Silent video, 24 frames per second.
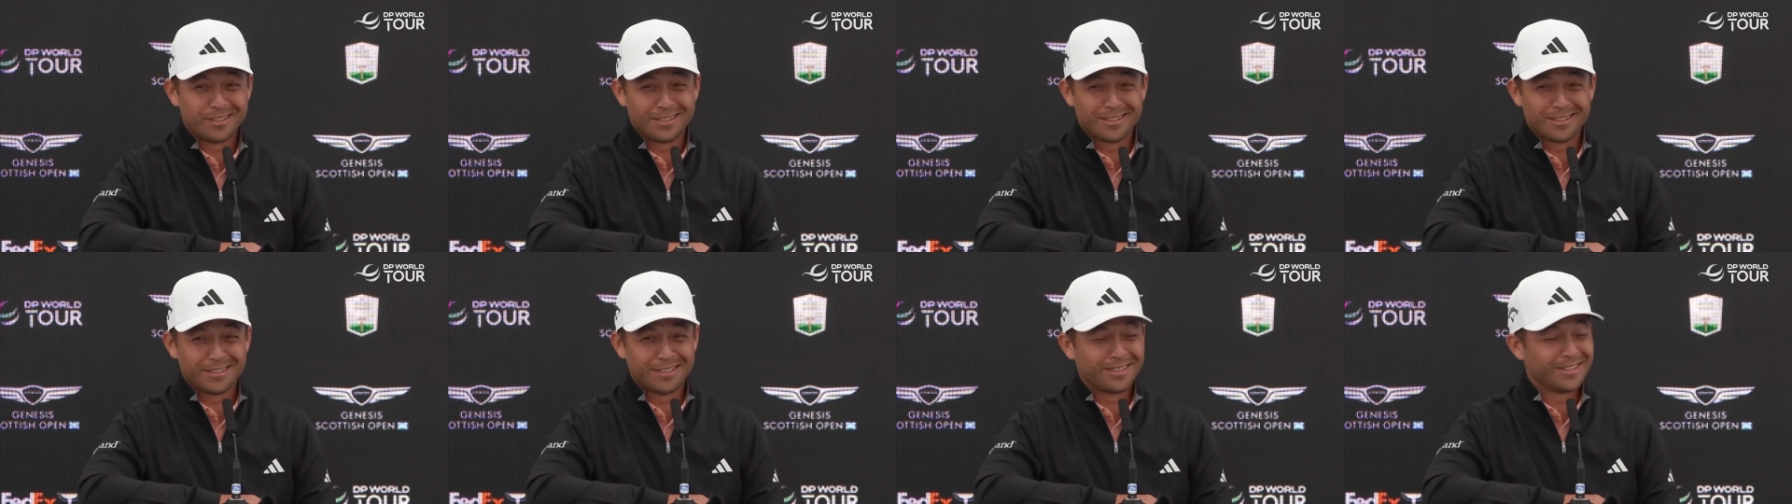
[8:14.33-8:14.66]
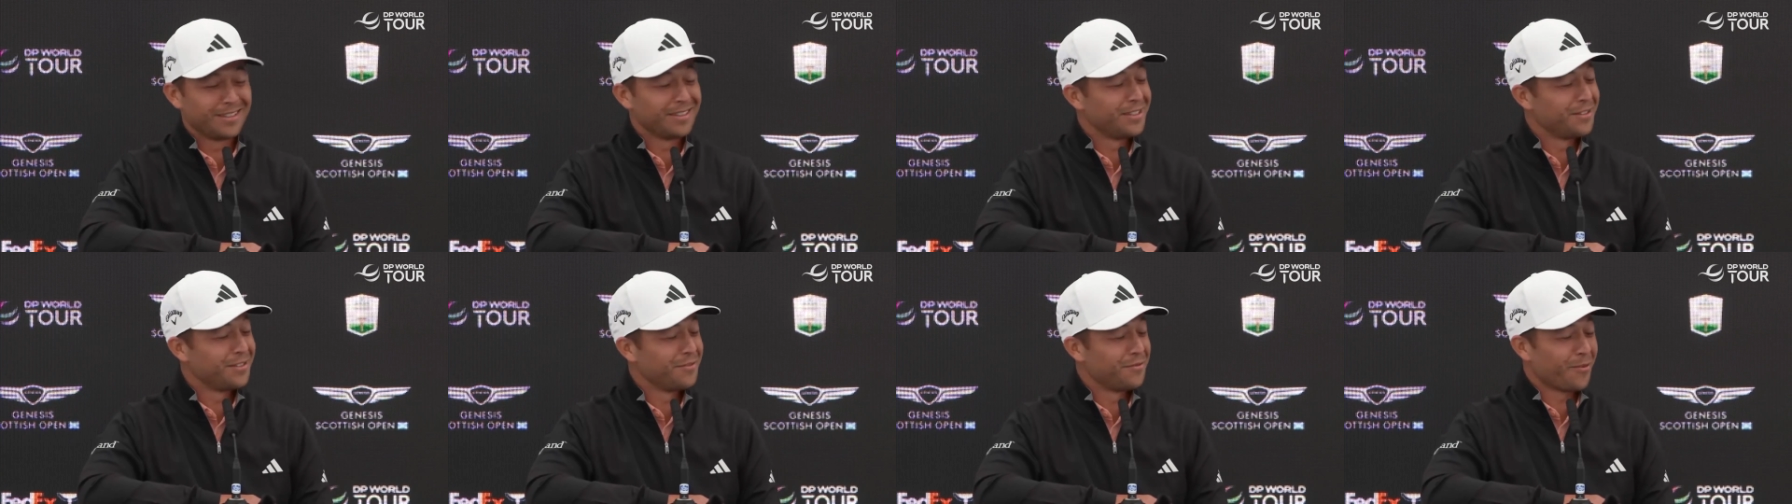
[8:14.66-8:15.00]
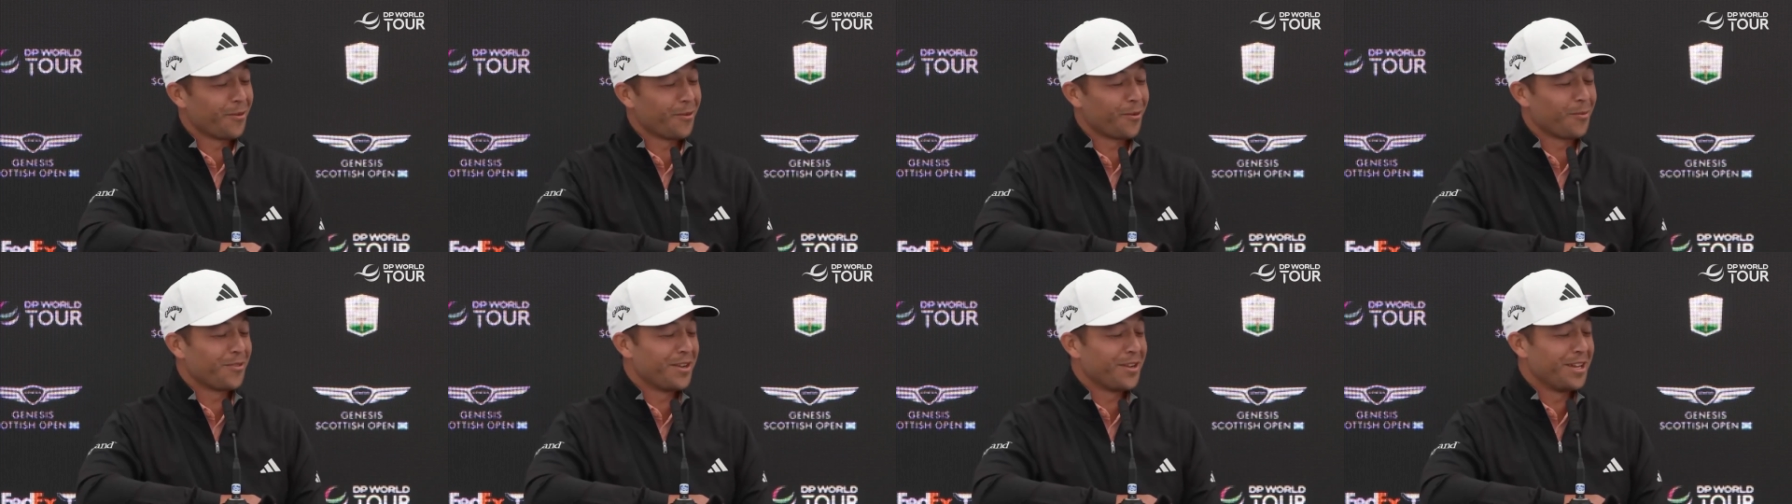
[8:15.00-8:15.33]
and, and
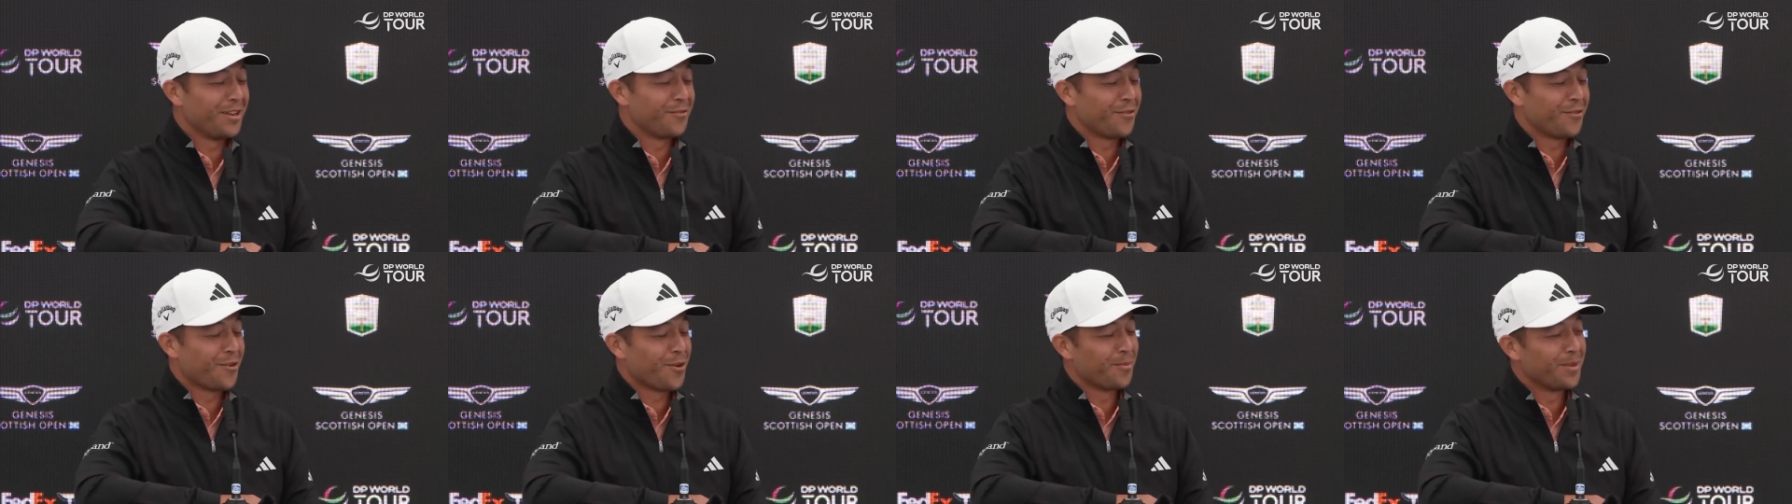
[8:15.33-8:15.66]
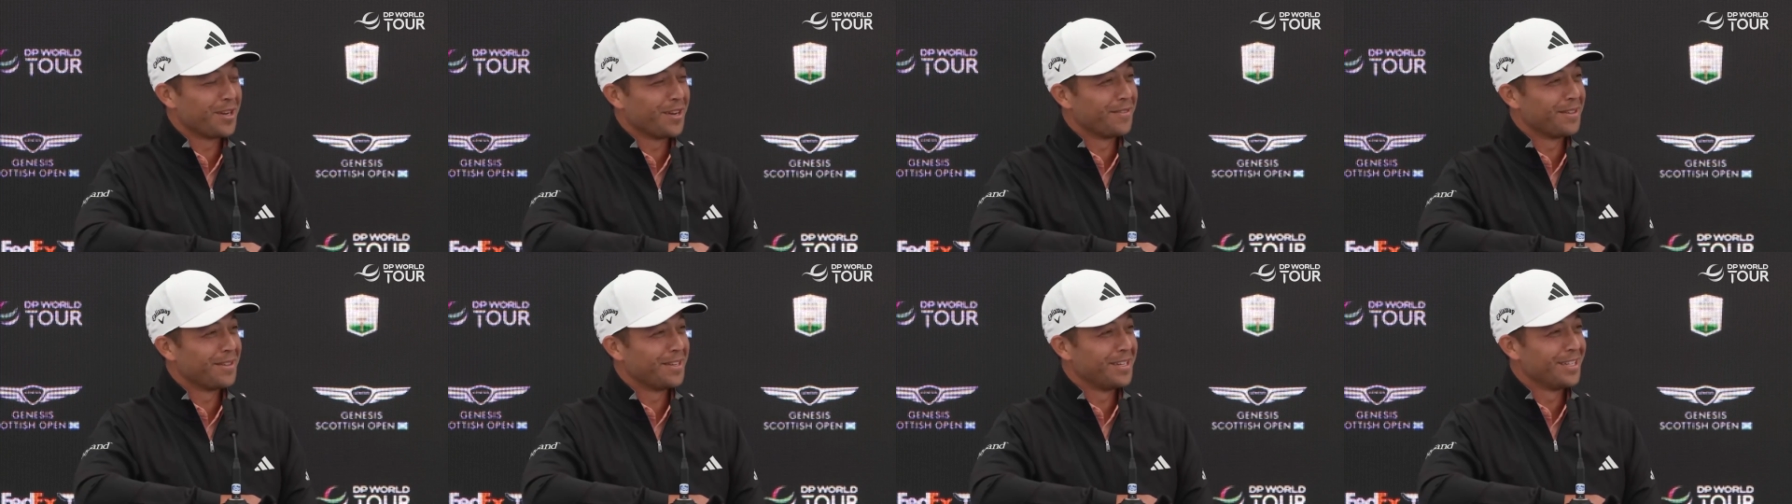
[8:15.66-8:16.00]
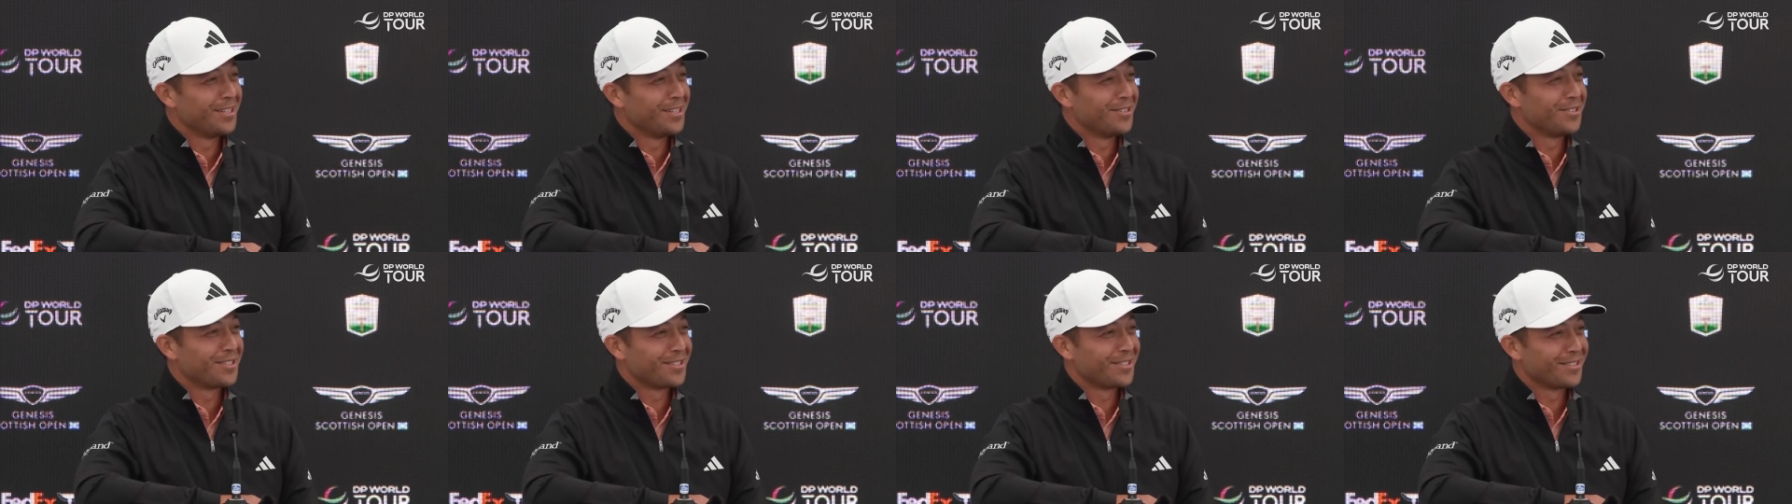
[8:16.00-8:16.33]
informed inform me of the
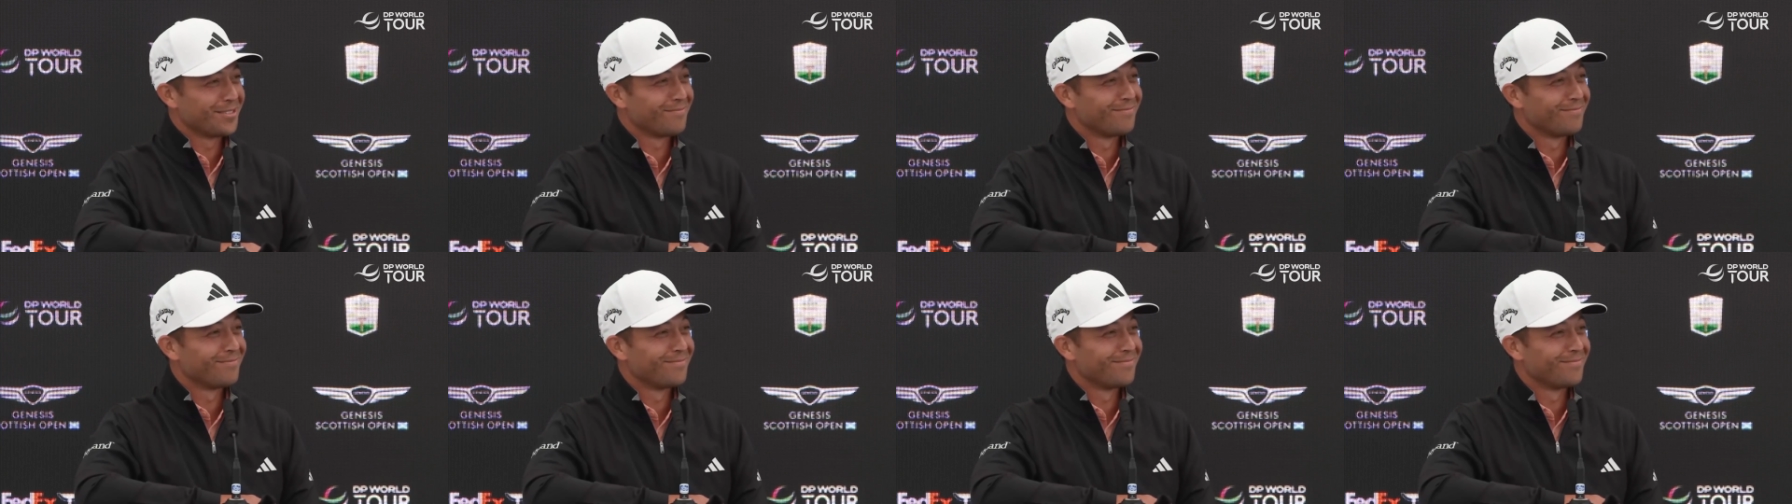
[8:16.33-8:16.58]
news.